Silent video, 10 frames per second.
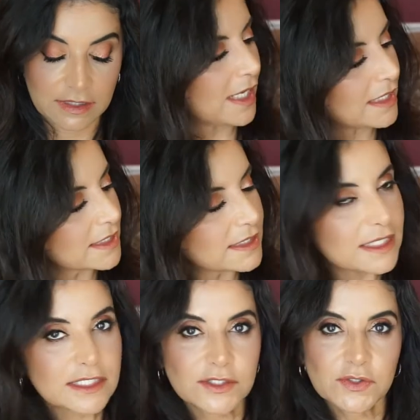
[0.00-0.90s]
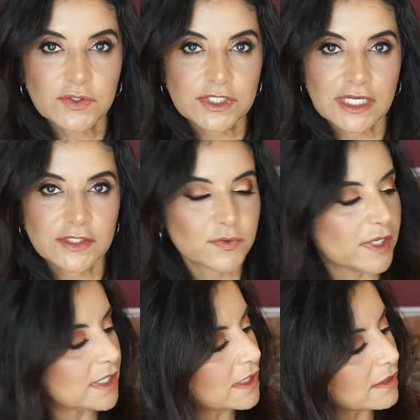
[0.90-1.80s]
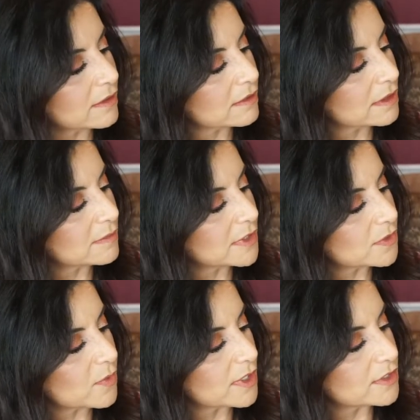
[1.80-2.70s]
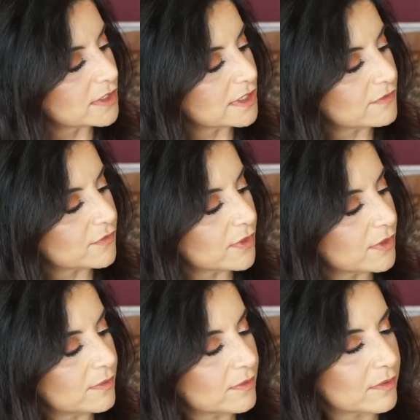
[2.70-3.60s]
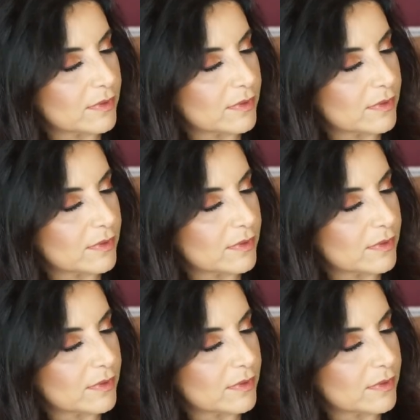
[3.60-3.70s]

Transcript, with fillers: And it's these two shades right here. Let me swatch these for you.